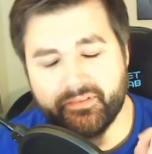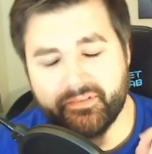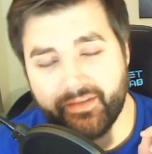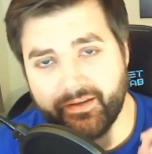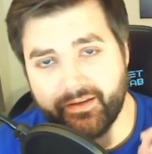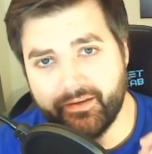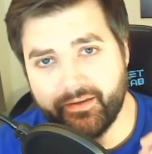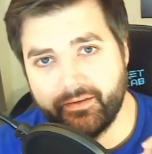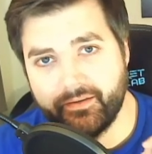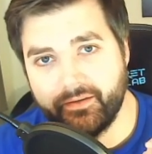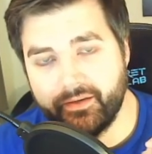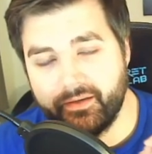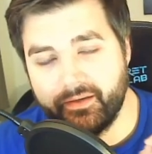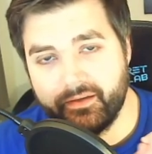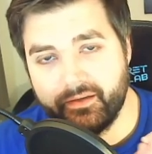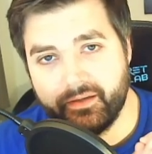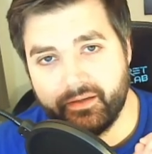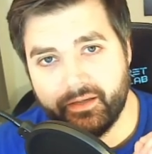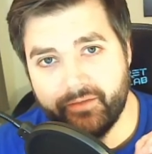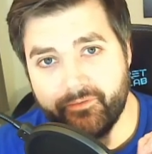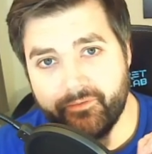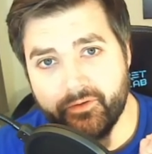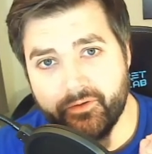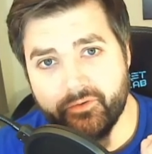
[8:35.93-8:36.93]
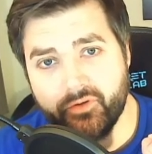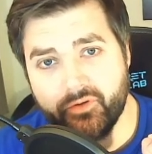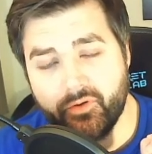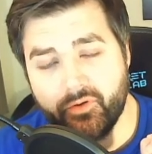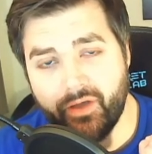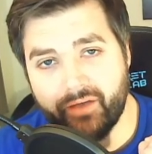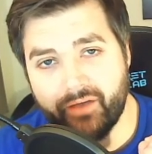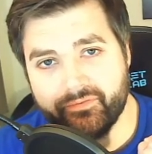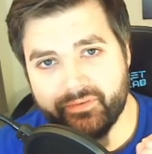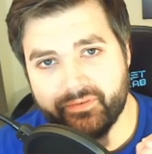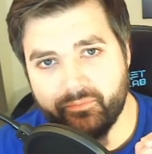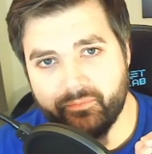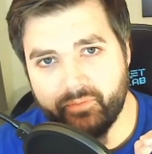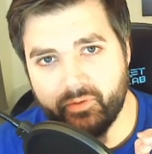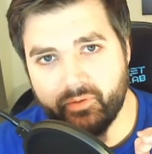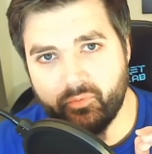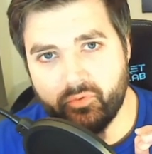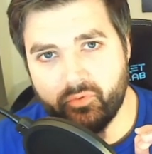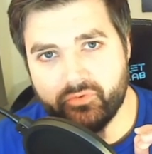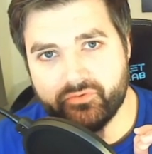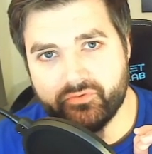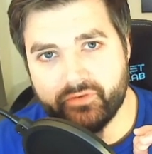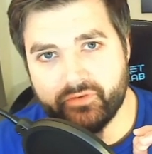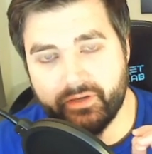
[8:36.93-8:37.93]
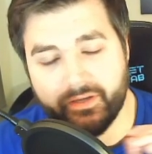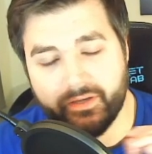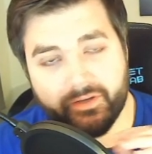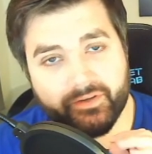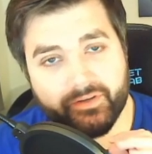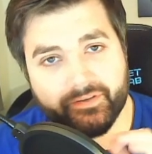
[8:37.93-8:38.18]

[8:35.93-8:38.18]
Secondly, if you do have Simply Wall Street,